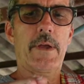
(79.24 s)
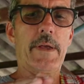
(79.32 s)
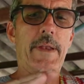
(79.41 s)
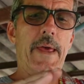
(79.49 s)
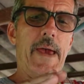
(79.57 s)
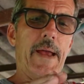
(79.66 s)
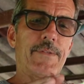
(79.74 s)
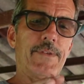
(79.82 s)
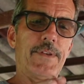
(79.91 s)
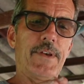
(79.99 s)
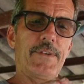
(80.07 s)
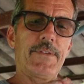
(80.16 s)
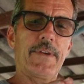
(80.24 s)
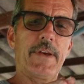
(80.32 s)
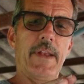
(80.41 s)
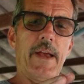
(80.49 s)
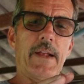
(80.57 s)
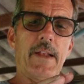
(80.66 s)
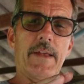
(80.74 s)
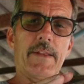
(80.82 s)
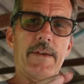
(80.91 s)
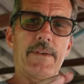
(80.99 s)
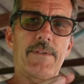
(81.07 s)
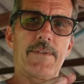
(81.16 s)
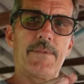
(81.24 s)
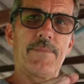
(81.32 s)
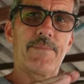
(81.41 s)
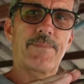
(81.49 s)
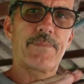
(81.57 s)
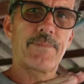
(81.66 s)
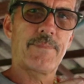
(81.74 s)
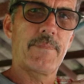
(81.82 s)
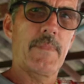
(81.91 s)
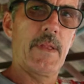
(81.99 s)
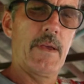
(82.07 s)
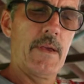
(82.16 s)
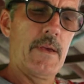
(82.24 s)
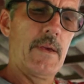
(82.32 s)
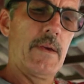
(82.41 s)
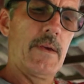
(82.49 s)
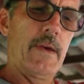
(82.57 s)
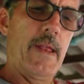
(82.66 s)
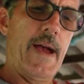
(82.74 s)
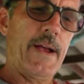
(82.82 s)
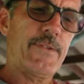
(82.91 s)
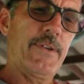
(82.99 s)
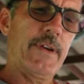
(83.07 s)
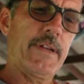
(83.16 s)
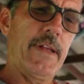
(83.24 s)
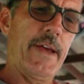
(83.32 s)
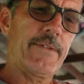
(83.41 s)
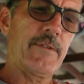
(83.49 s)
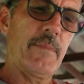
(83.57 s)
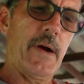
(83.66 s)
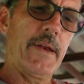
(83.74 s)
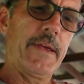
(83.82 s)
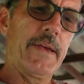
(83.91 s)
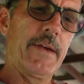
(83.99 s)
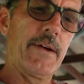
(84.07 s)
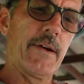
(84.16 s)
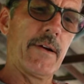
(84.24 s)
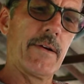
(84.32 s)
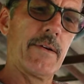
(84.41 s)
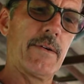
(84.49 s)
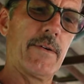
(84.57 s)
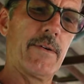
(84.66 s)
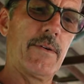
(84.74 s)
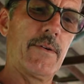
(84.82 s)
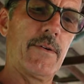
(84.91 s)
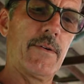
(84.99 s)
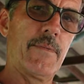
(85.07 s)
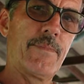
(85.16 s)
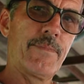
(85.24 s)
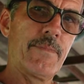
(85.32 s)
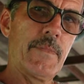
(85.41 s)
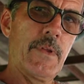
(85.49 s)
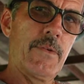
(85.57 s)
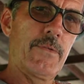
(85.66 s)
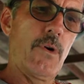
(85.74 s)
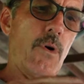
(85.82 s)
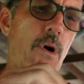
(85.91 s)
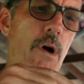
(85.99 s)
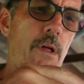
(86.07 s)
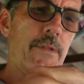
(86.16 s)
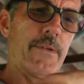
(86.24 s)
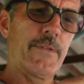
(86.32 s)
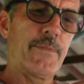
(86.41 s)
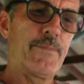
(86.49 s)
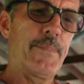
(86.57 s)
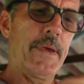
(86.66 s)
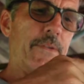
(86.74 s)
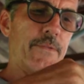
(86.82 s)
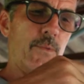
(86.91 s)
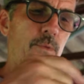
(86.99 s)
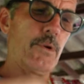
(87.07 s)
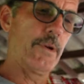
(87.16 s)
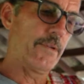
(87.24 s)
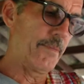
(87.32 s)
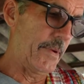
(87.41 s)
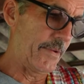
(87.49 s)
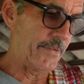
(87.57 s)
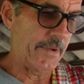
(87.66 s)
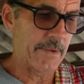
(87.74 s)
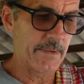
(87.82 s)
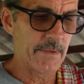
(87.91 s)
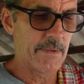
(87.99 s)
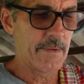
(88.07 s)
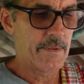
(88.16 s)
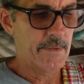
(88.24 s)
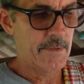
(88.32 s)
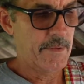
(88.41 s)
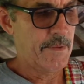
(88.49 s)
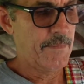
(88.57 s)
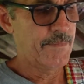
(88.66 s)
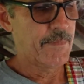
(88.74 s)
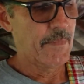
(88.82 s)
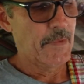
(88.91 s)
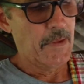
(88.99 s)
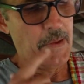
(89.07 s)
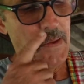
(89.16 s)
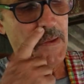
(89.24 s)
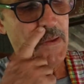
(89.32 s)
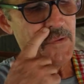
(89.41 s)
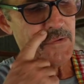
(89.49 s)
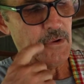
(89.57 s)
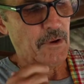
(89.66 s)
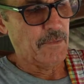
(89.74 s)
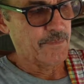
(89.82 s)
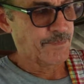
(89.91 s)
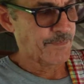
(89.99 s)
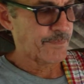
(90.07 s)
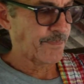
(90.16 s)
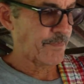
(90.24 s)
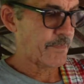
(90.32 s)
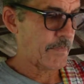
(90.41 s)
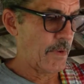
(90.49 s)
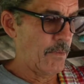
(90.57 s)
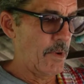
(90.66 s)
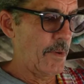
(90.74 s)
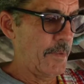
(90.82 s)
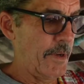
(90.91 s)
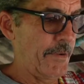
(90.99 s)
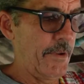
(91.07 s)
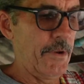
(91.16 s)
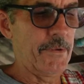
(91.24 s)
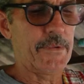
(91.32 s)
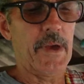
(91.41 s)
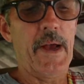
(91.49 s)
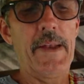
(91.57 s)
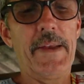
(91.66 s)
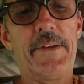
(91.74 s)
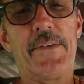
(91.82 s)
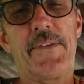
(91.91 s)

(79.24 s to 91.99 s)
it connects, it doesn't connect like this. It actually connects about here, so all this piece of wood is missing. So what I'm going to do is I need to